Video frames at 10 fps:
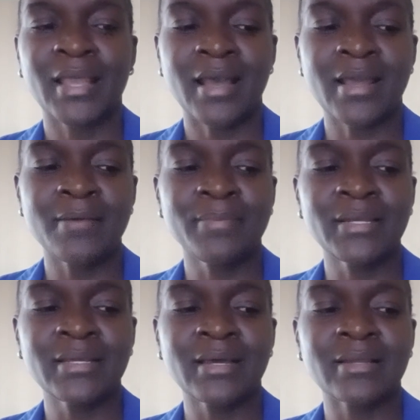A
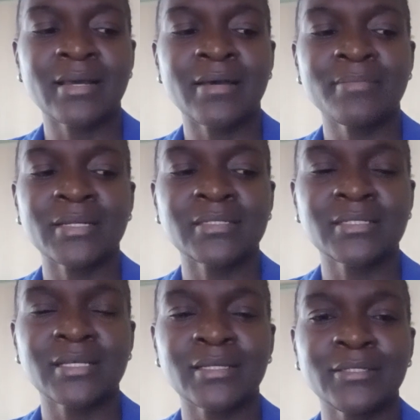company can come and
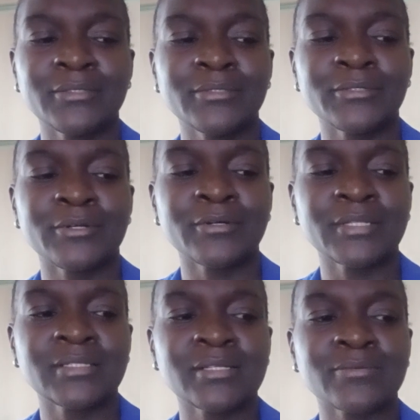tell you,
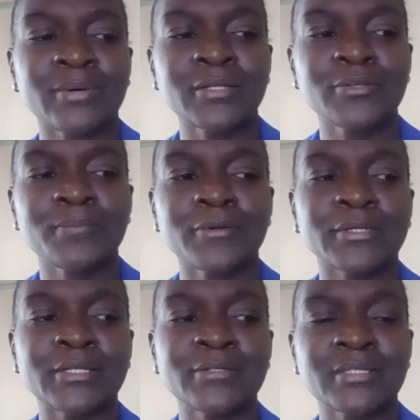this is what we
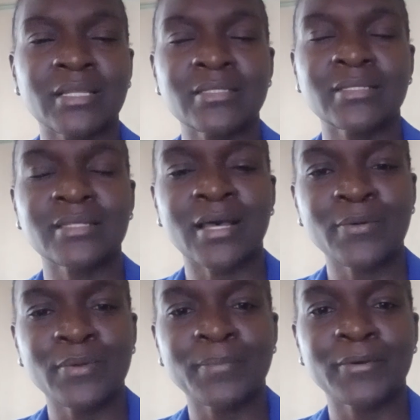produce, this is
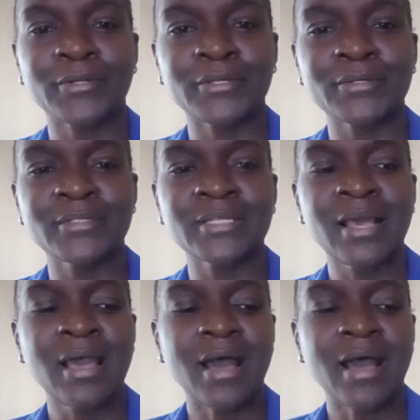how we produce,